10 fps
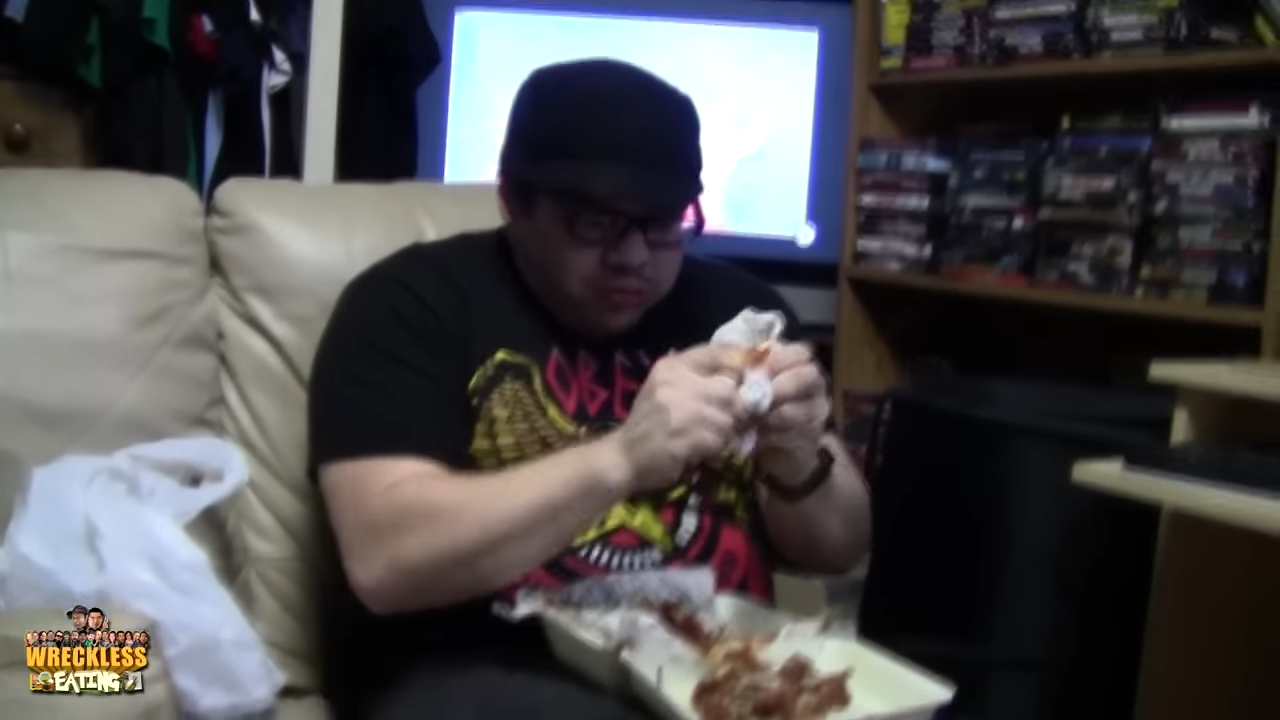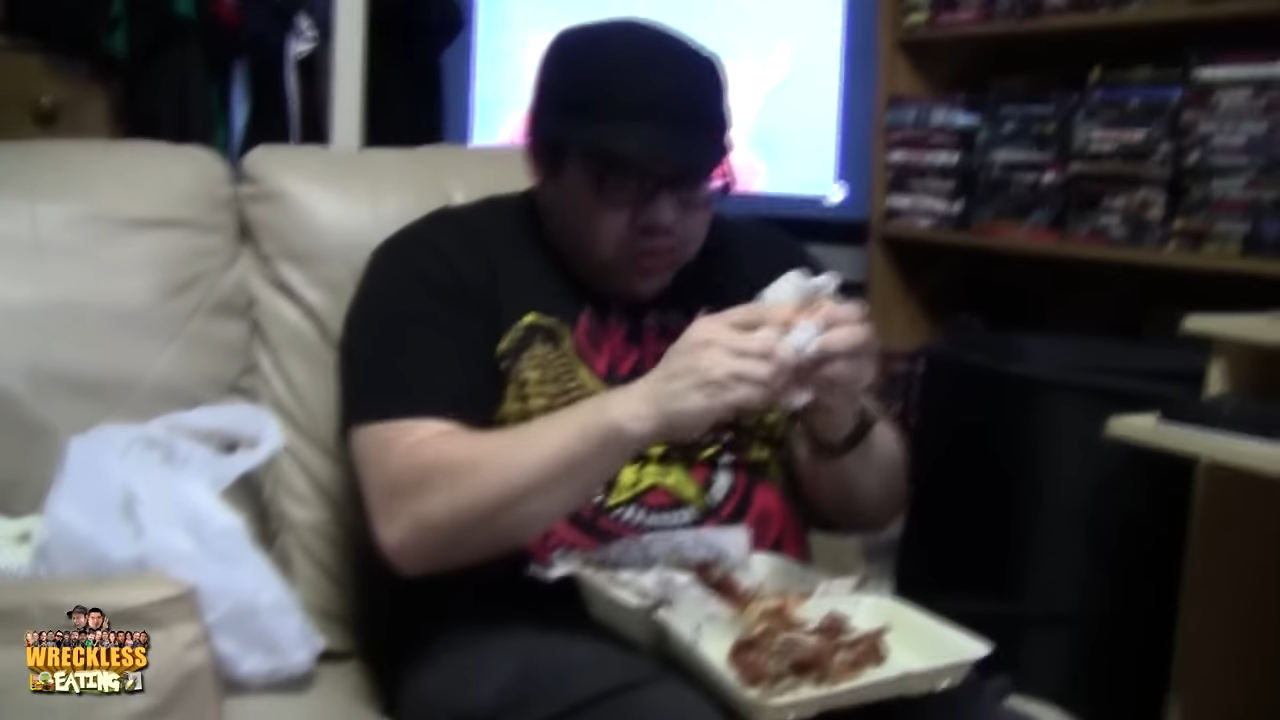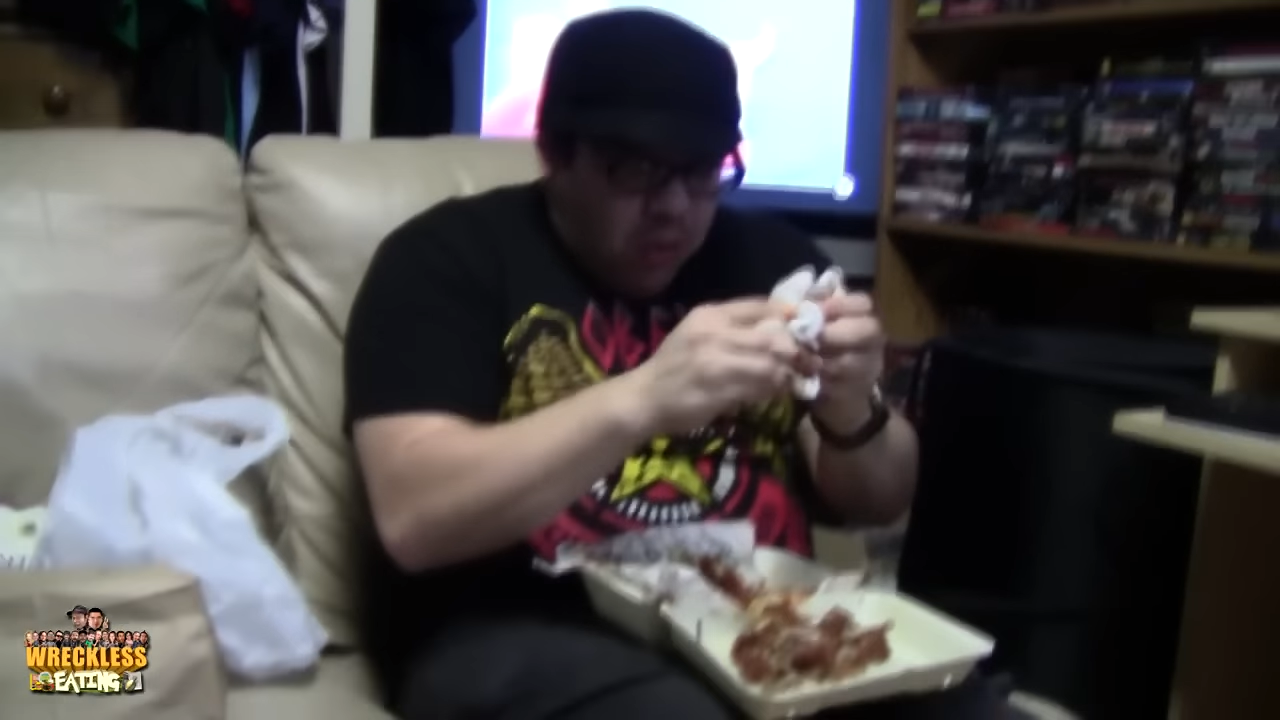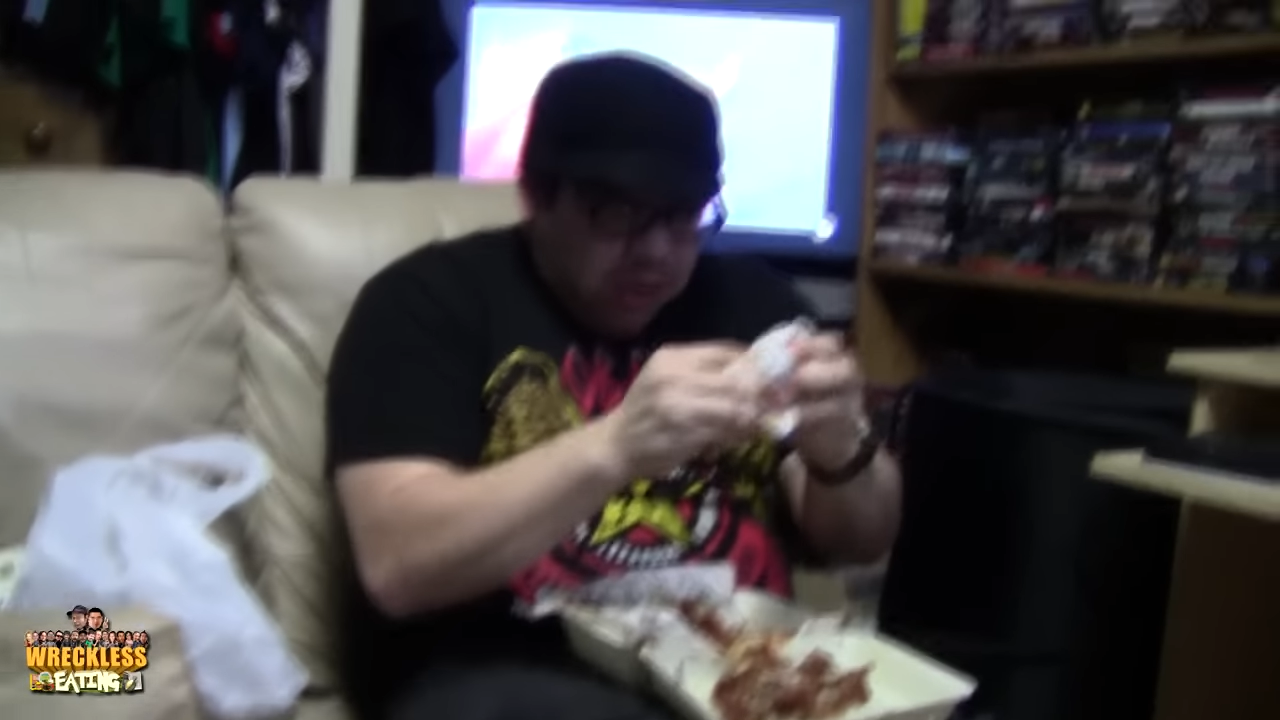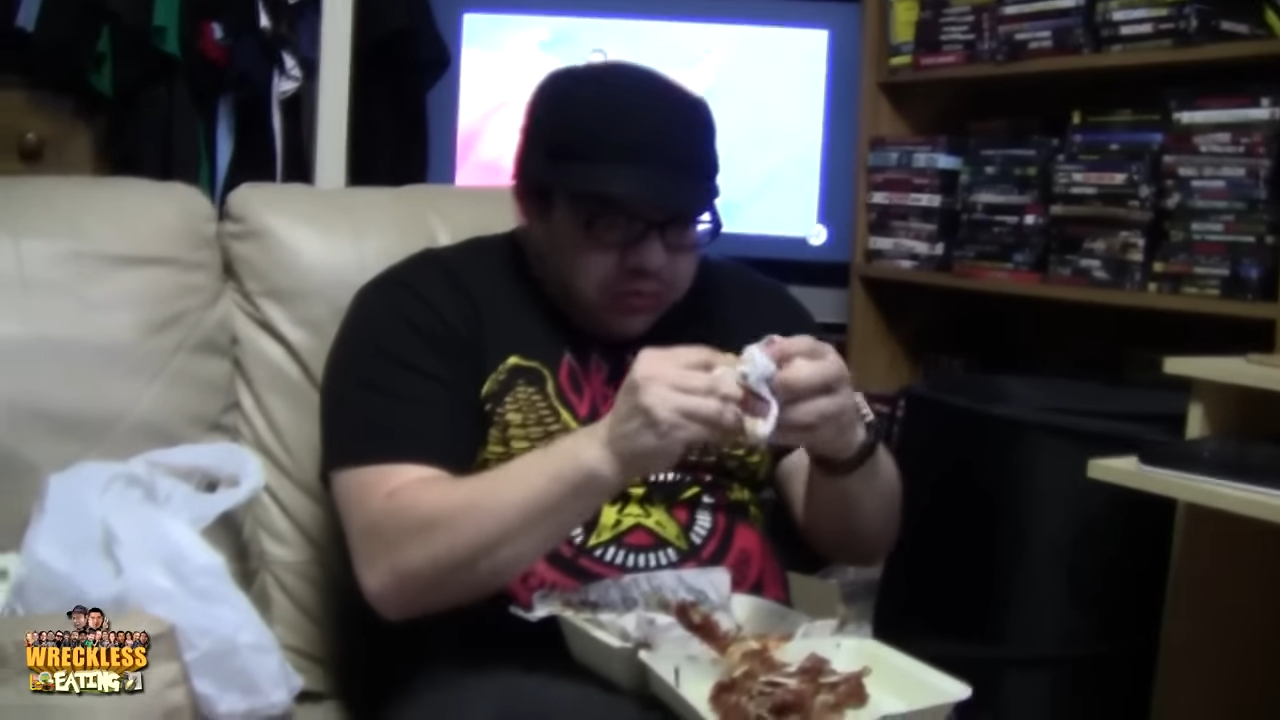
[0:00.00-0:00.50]

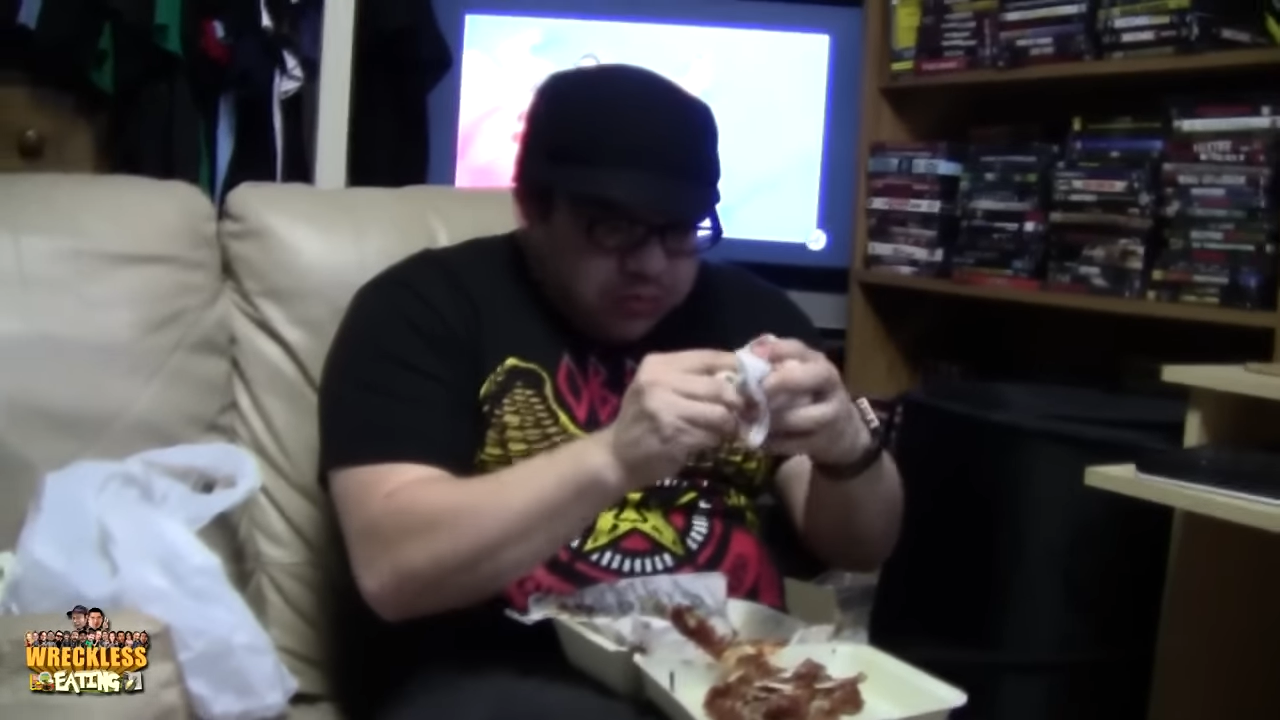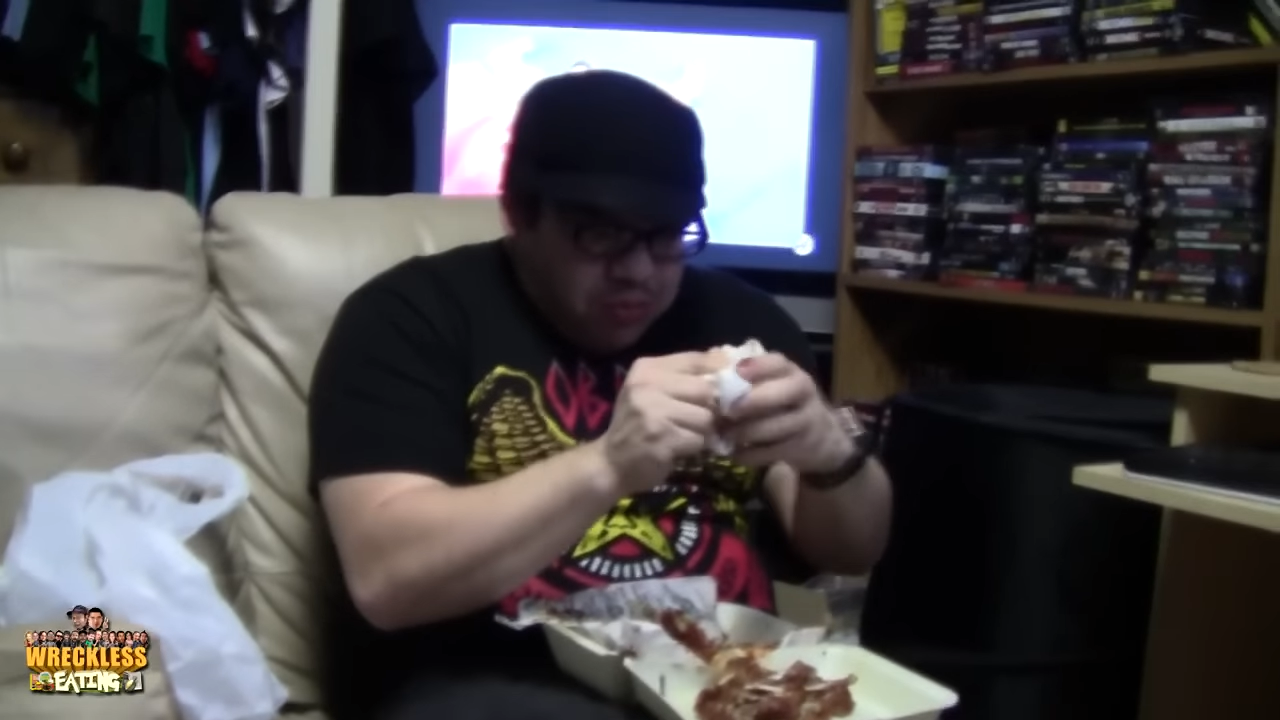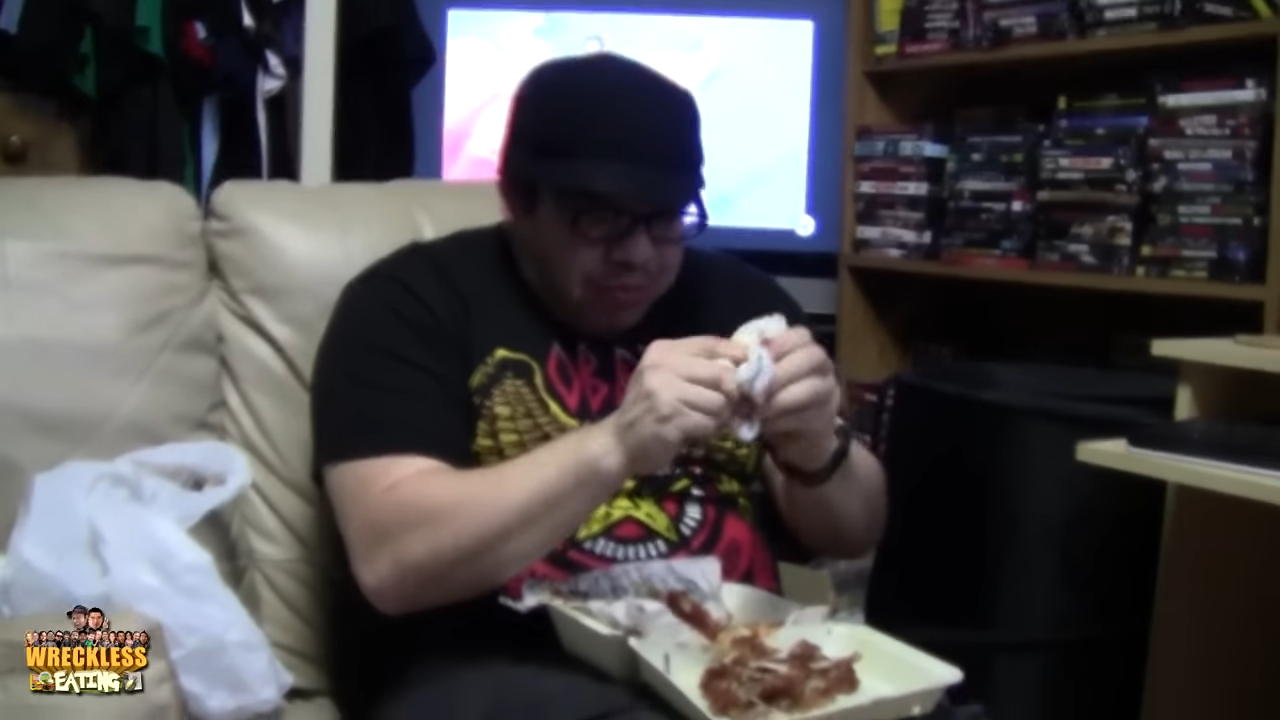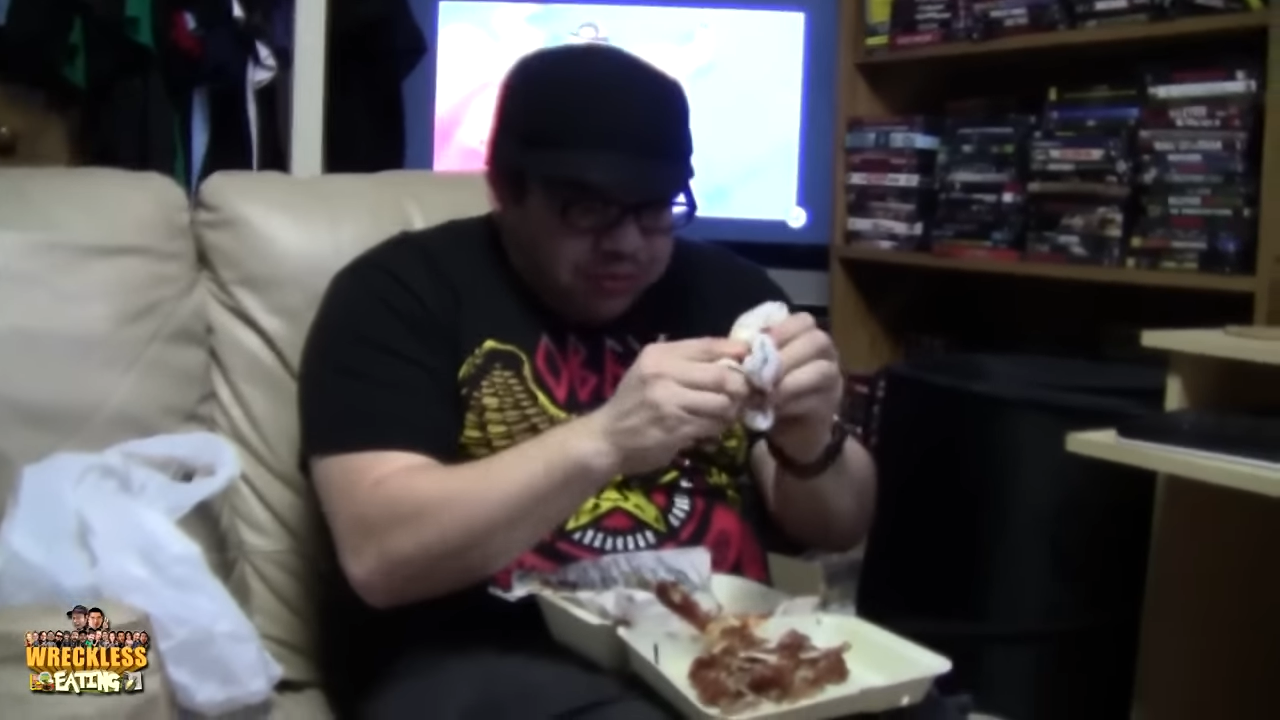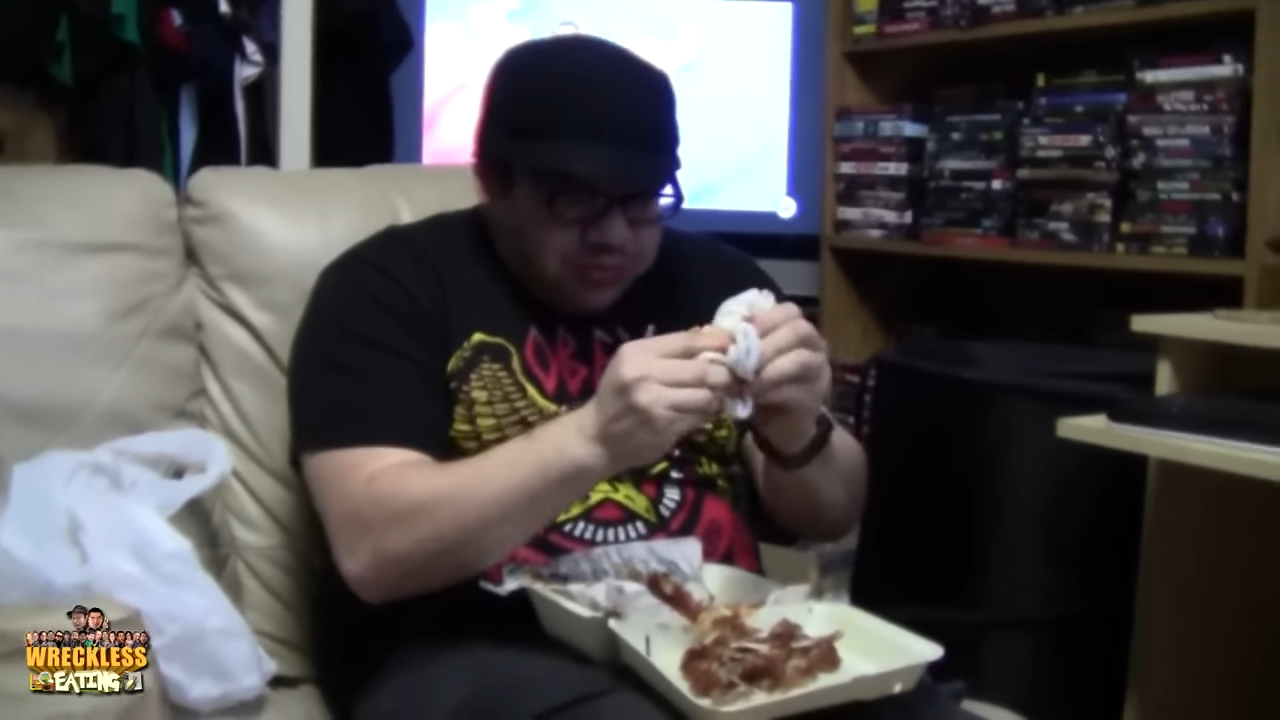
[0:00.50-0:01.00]
Sock.